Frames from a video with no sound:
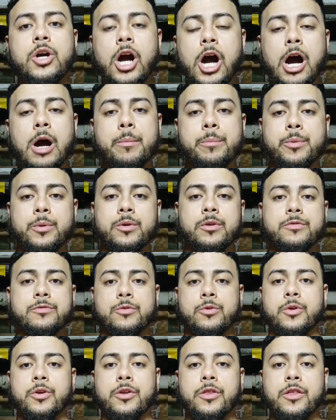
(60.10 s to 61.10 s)
copper
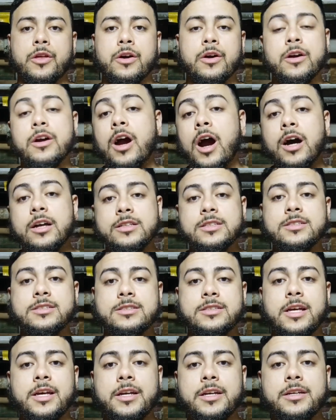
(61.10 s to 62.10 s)
for the
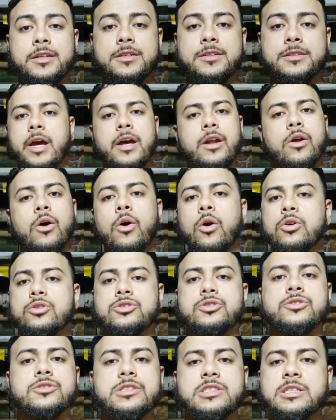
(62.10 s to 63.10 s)
condensate, and
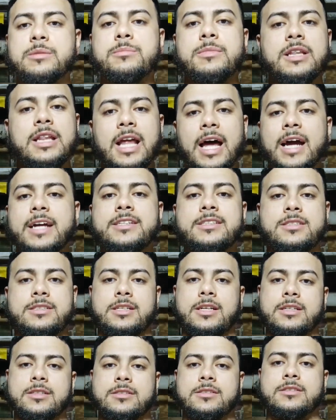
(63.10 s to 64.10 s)
also some line
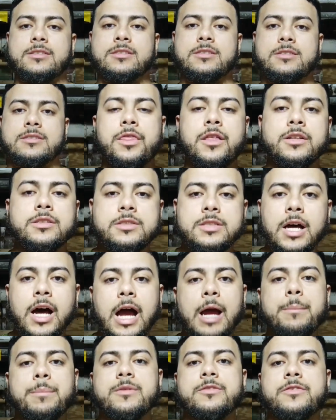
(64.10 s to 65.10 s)
sets. The
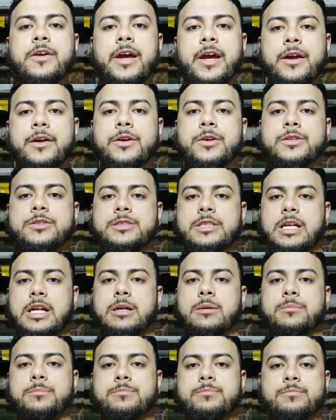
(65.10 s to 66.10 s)
type of hangars that
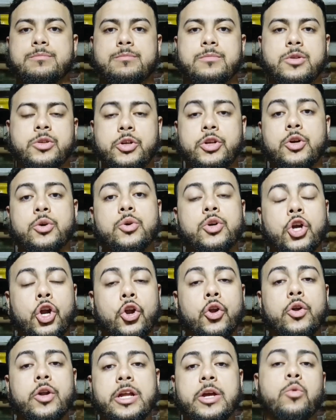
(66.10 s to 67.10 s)
I'm,
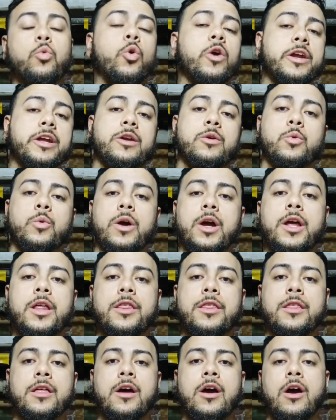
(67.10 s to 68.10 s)
currently working
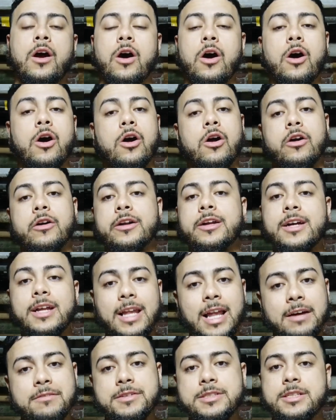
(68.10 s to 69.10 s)
with are
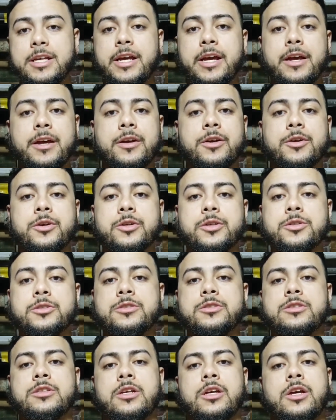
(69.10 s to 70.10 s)
clevis
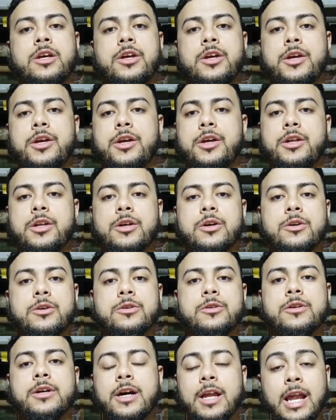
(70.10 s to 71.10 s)
hangars,
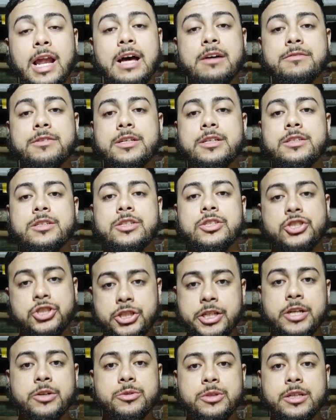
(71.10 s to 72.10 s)
clevis
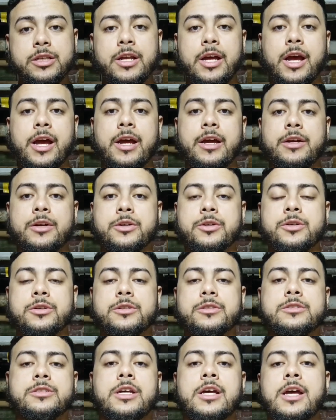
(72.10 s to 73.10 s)
shielded
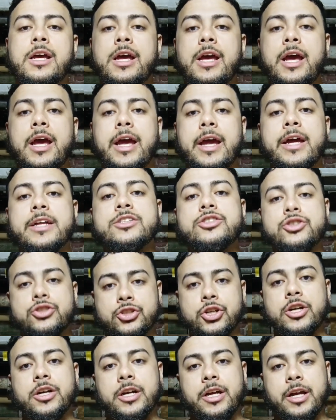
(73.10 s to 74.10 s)
hangars, and
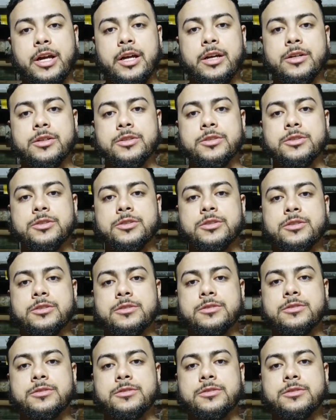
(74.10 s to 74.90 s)
strut hangars.